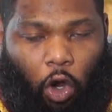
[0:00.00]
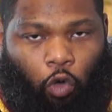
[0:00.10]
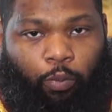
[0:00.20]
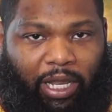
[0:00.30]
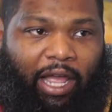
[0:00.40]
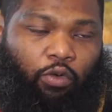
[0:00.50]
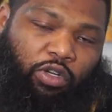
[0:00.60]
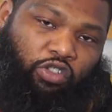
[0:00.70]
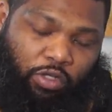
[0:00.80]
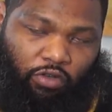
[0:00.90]
O Block,
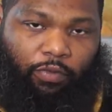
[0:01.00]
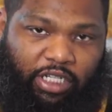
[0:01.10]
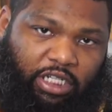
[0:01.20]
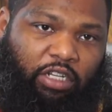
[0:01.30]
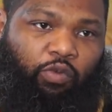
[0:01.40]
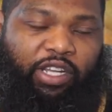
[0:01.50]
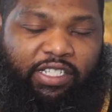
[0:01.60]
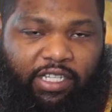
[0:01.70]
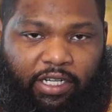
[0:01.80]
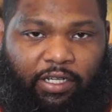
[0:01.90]
which was originally
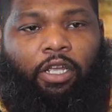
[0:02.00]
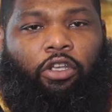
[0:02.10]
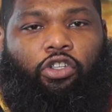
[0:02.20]
Wick City.